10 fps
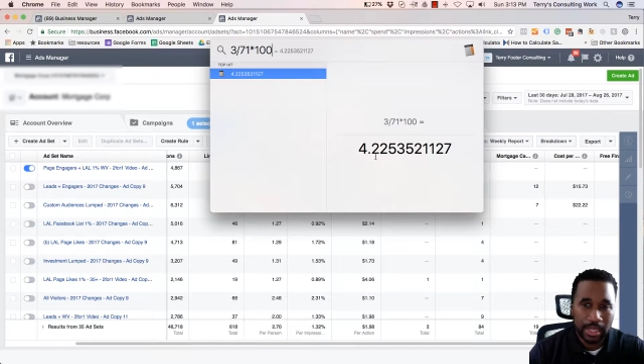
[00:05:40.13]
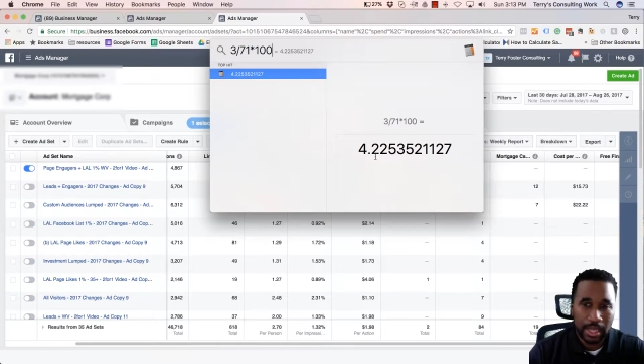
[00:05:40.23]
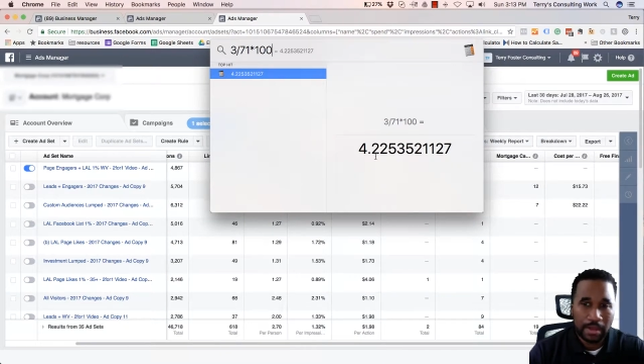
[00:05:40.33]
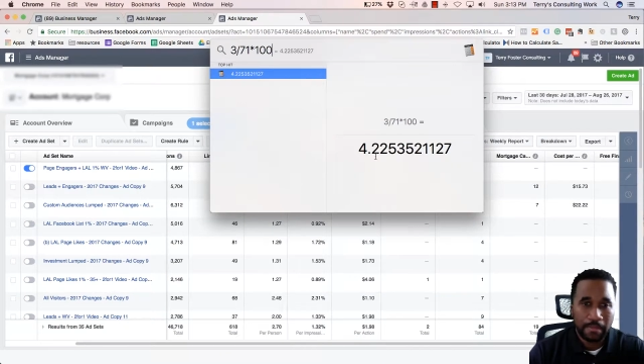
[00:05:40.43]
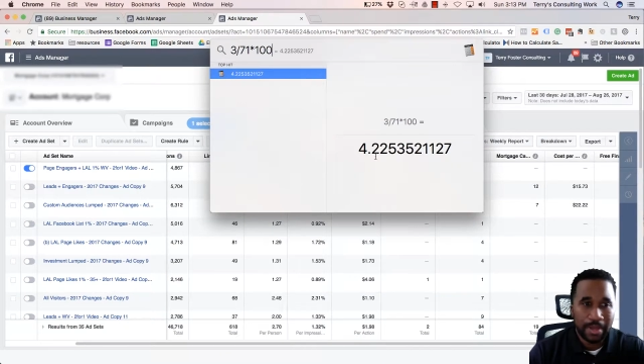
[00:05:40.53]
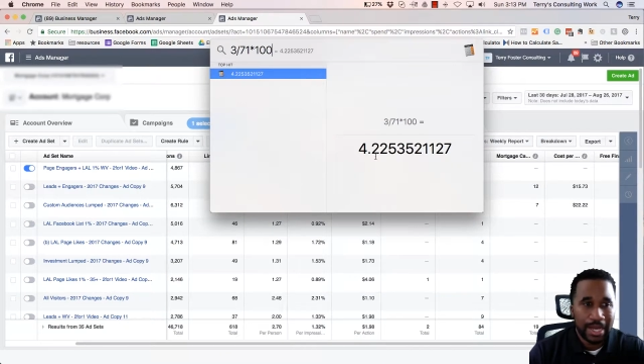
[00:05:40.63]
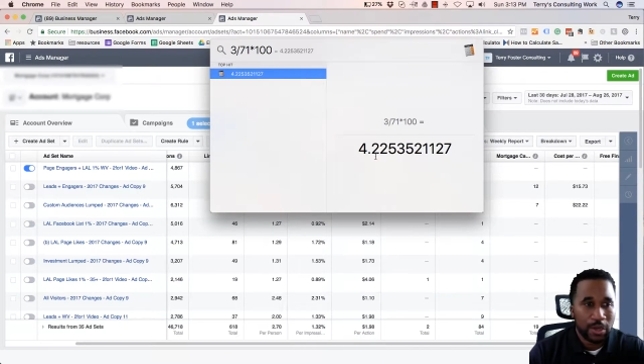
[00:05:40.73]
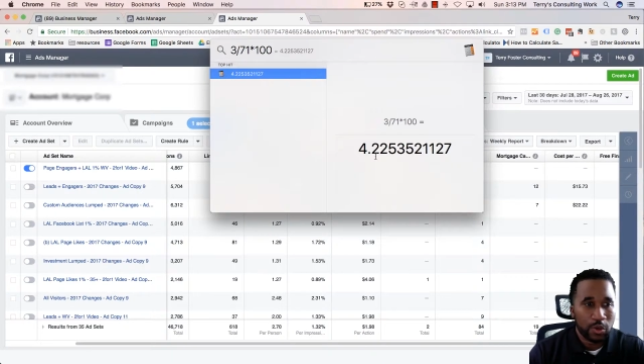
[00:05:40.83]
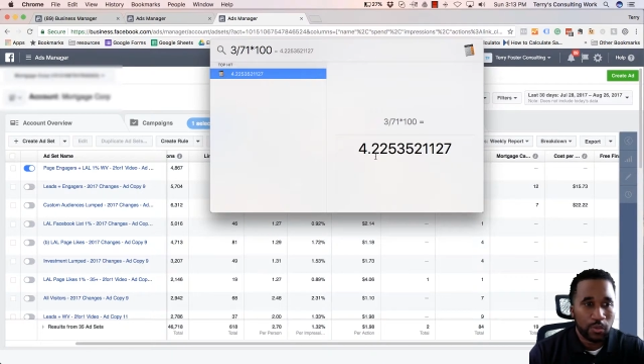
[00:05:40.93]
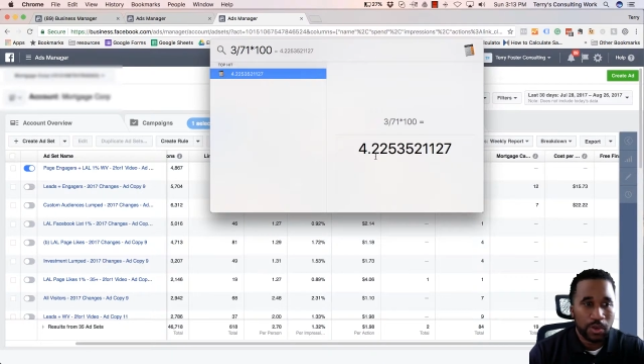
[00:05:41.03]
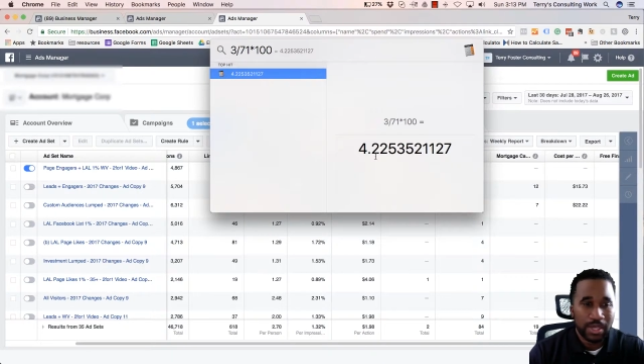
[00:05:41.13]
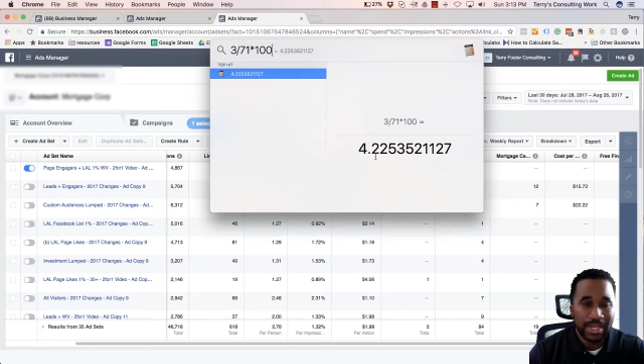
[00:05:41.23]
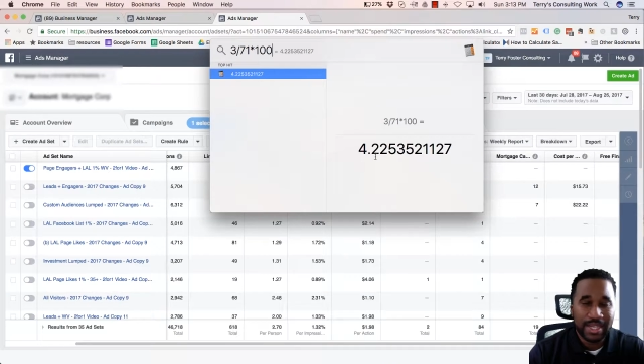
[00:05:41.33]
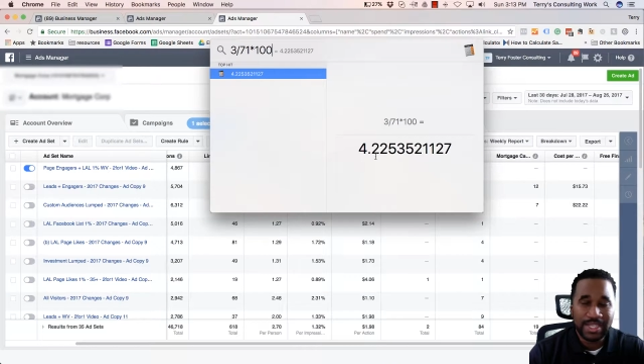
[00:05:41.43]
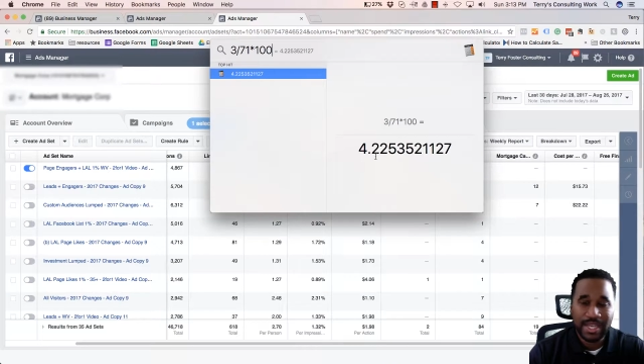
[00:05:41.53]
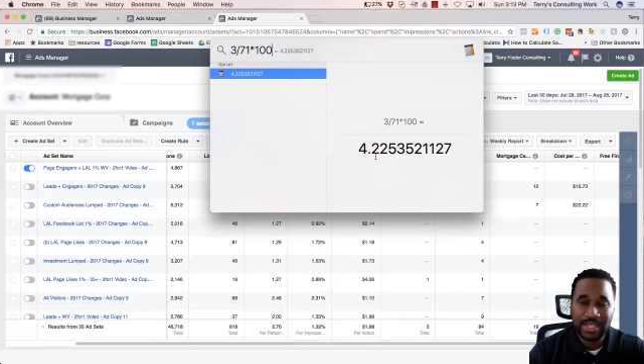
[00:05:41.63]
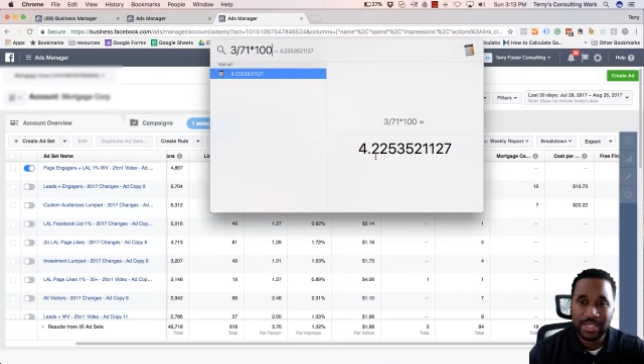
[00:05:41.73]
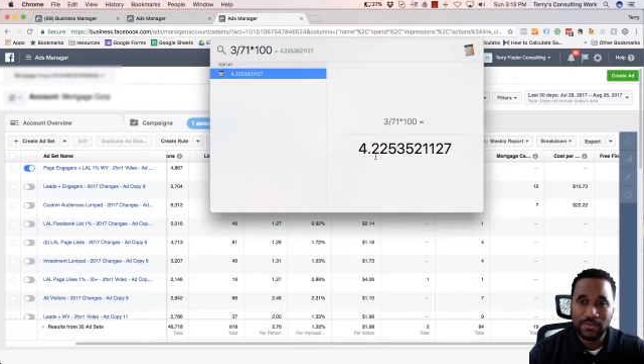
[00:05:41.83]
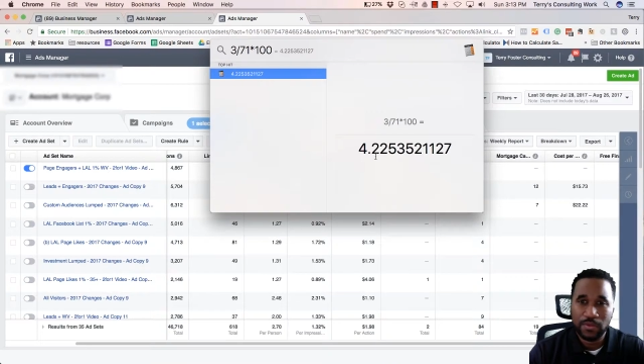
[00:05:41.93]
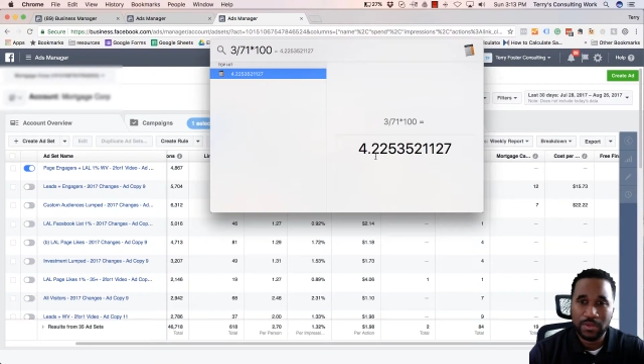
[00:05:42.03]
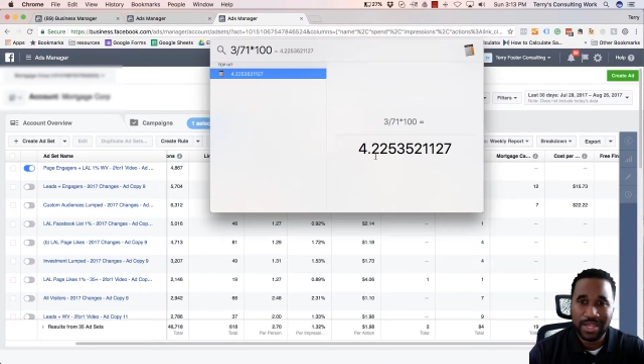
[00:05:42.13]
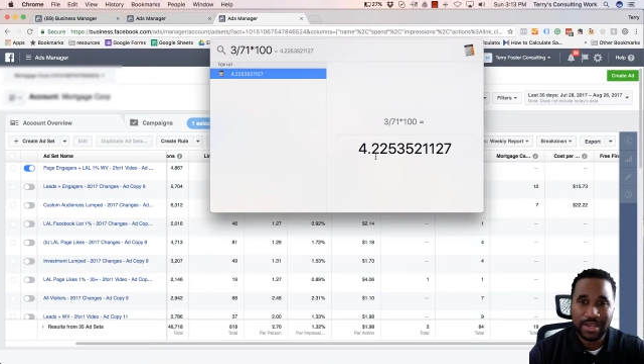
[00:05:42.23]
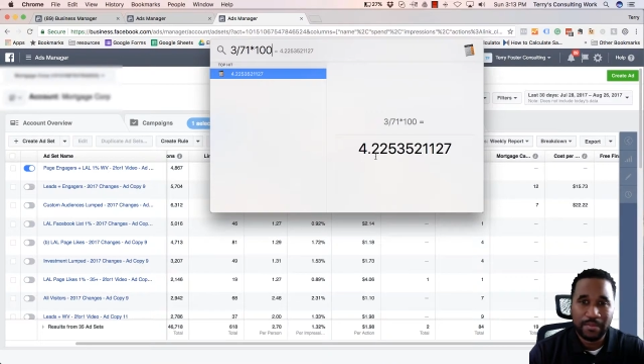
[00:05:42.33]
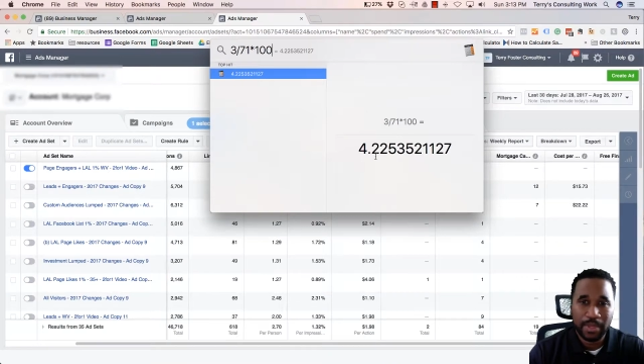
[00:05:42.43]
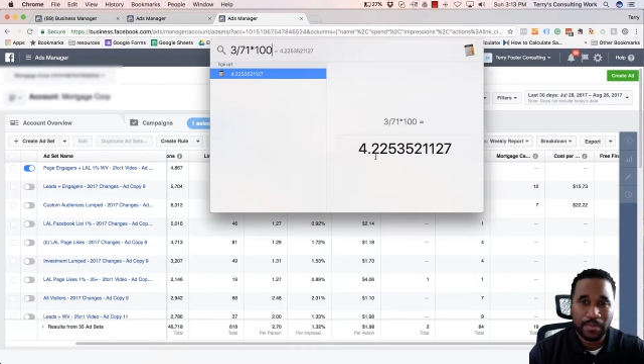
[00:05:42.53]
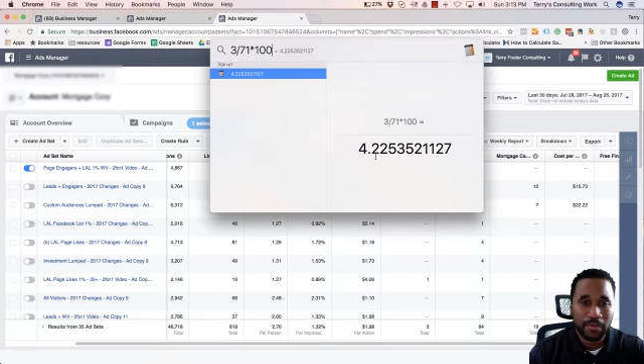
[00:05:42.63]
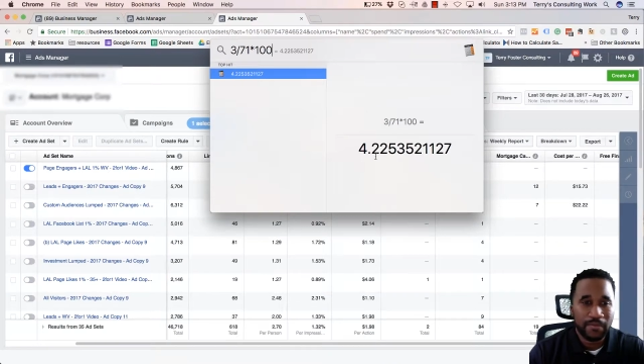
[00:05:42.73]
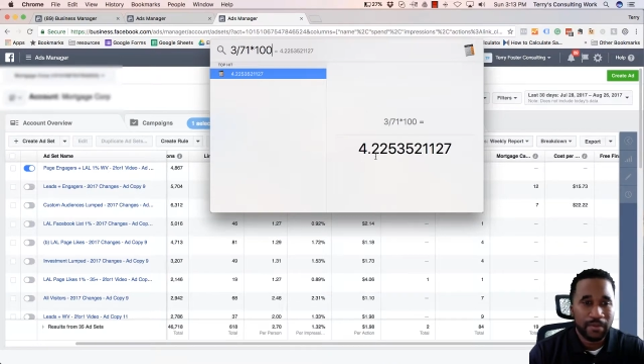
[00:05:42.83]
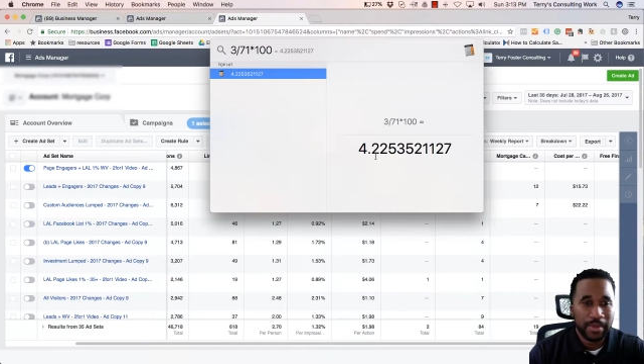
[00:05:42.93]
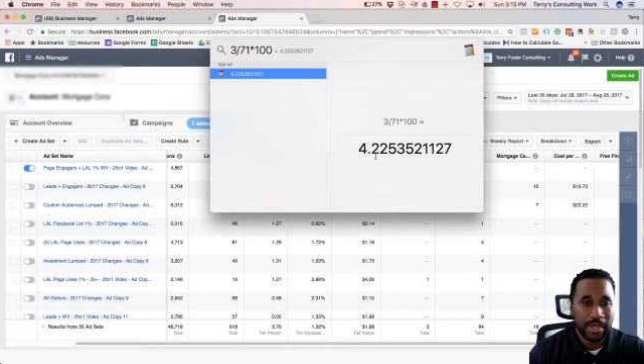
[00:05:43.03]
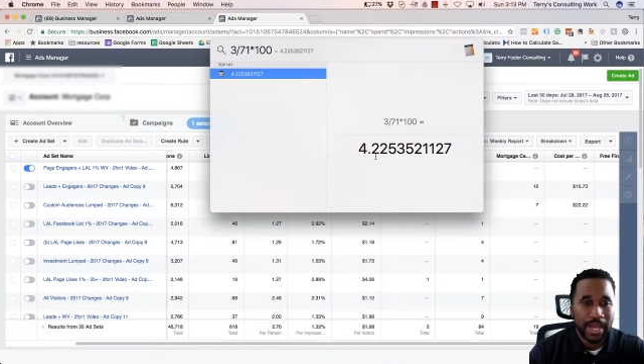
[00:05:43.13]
about, in this case, since we're taking people from an